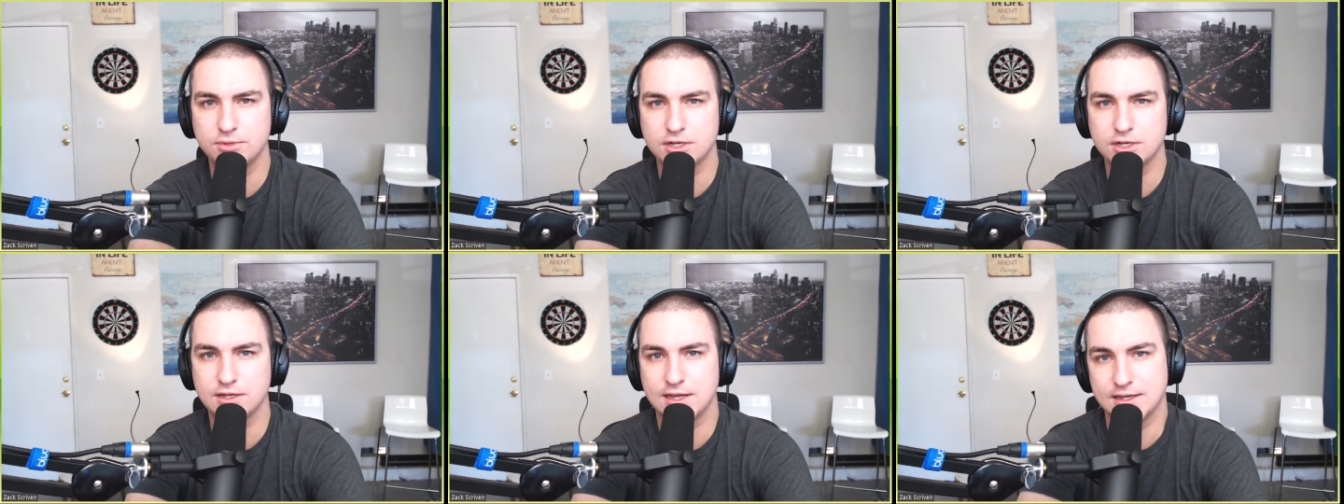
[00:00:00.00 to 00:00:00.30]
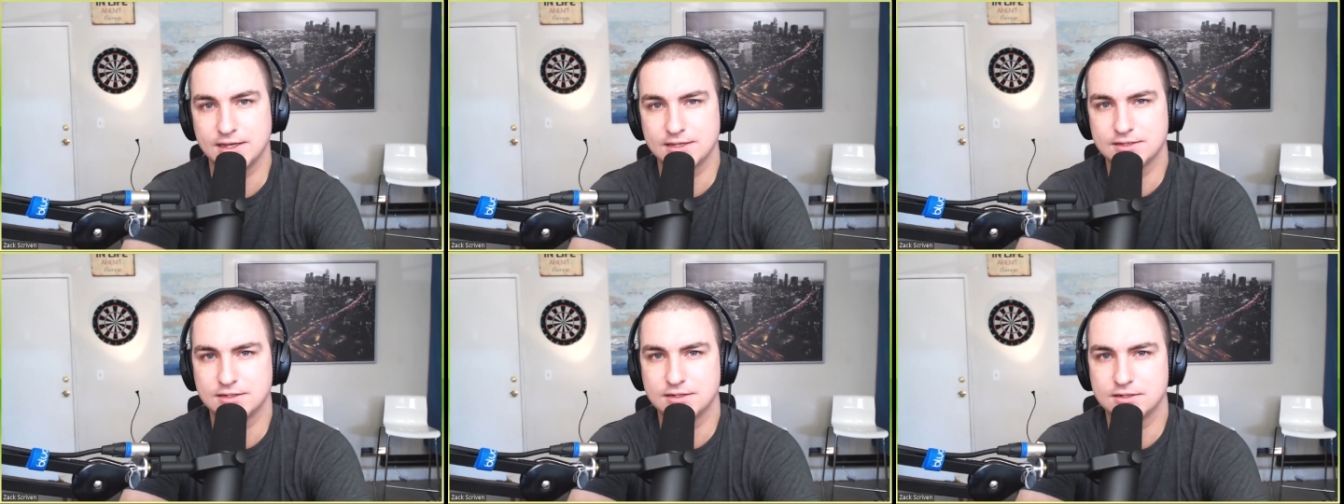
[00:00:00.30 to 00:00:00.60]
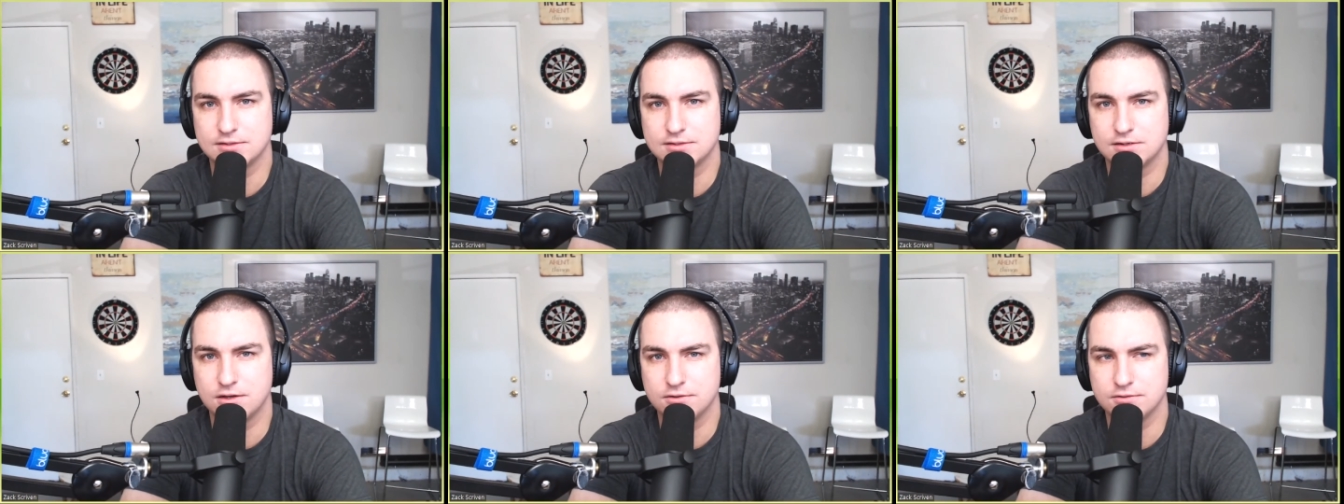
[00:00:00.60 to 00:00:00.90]
but I guess it
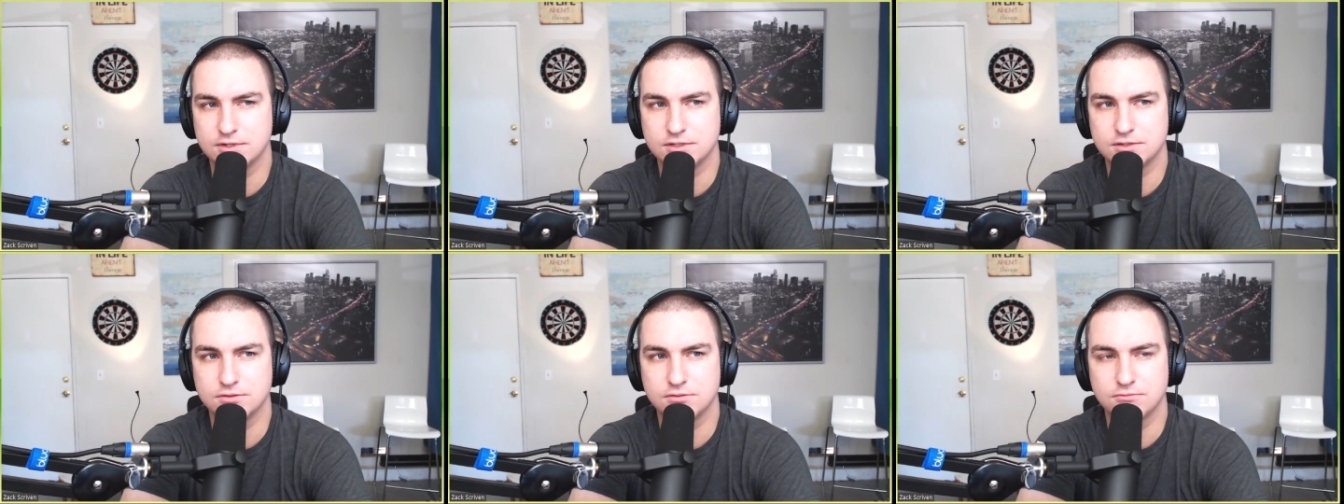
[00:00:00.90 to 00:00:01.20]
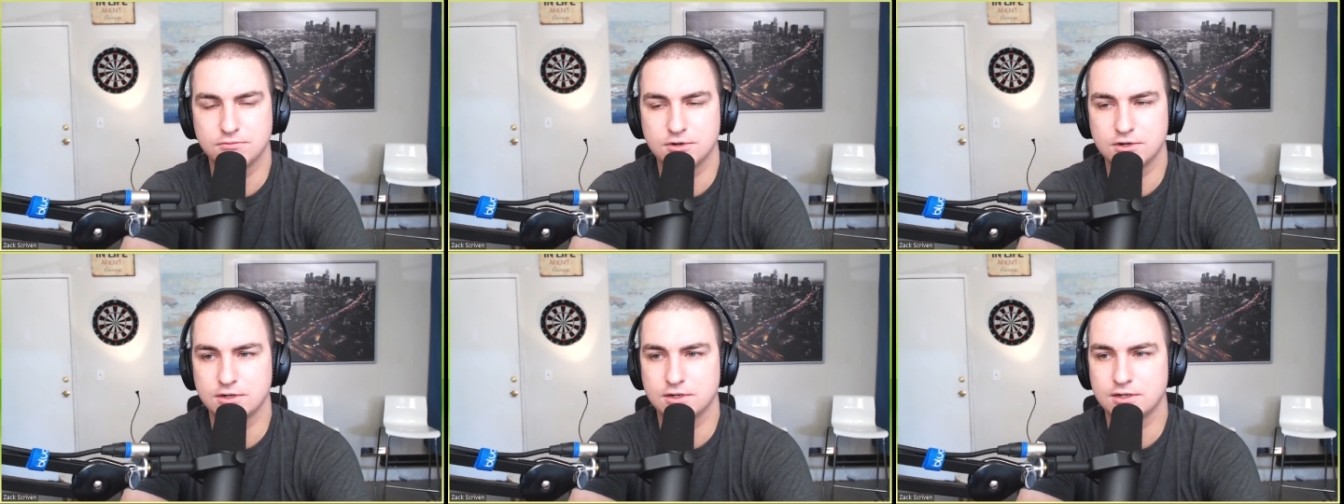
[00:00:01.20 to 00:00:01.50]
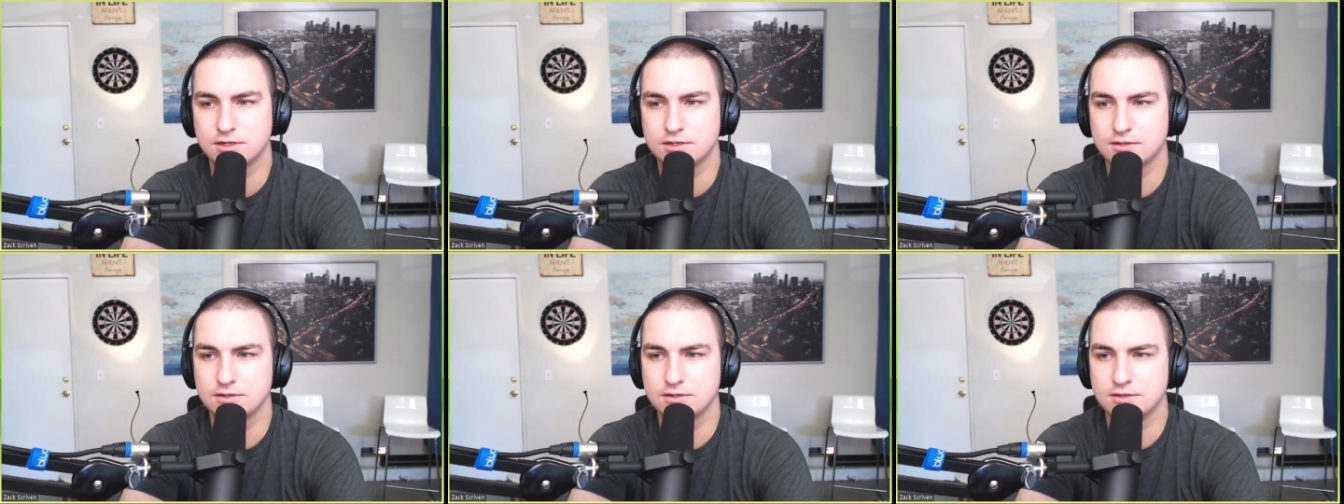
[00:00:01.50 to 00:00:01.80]
doesn't always
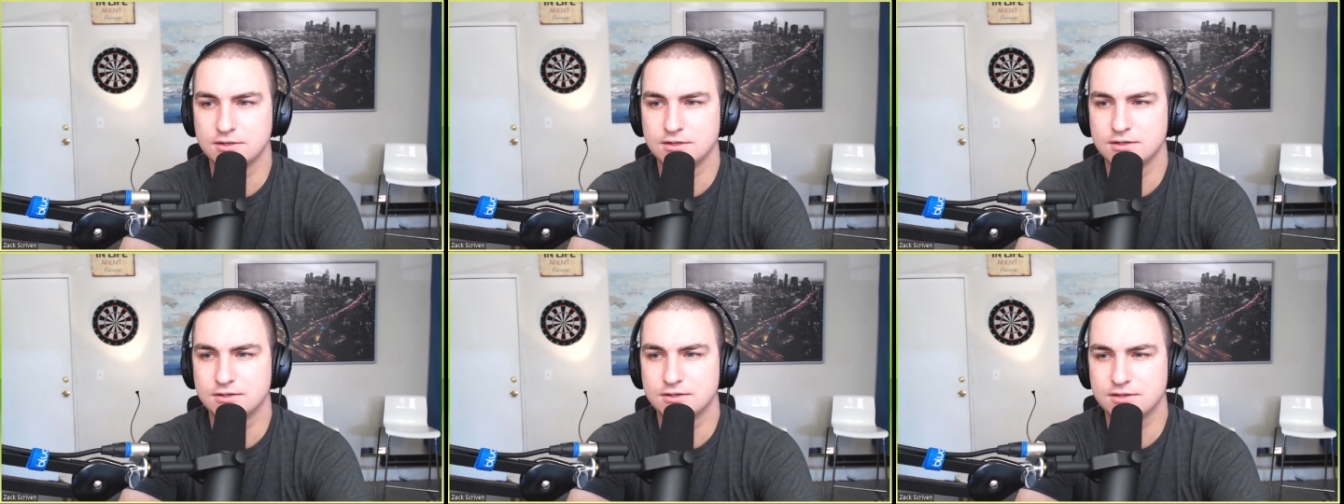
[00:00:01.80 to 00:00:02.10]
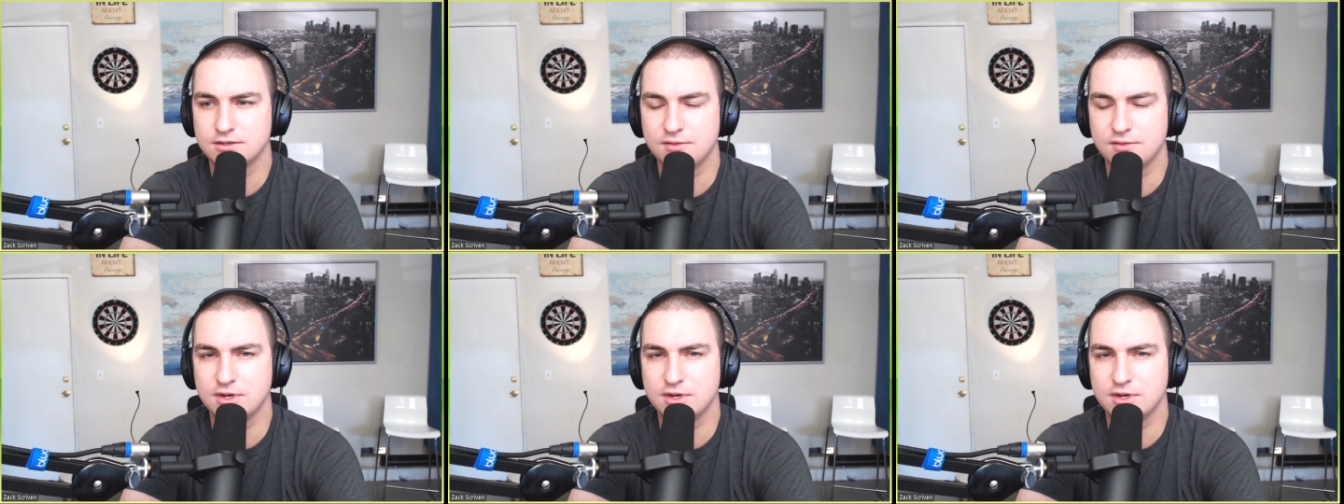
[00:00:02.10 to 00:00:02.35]
work. So